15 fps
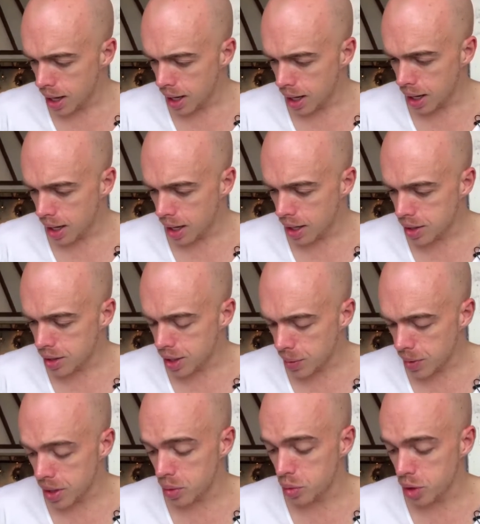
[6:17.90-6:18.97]
And
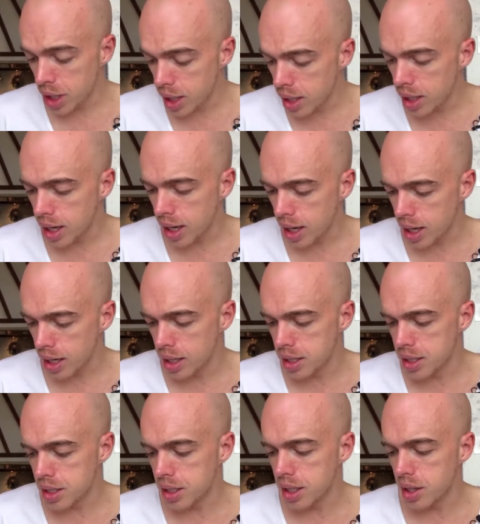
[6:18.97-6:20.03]
something I really like
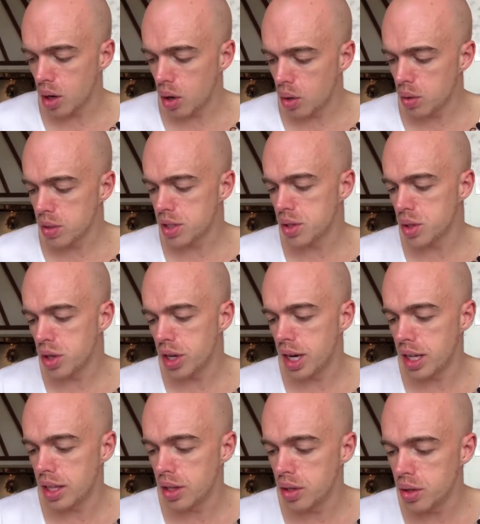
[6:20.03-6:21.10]
is the old story
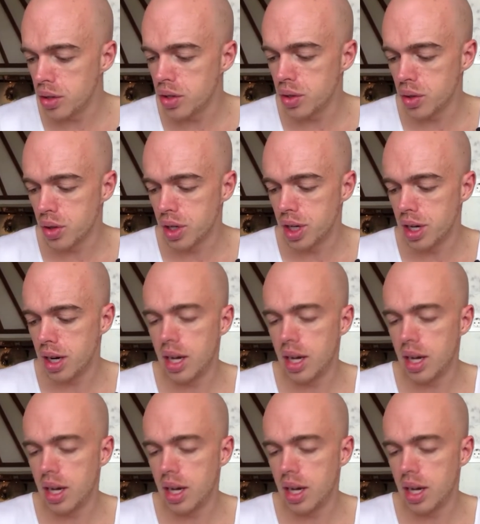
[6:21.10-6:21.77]
and the new story.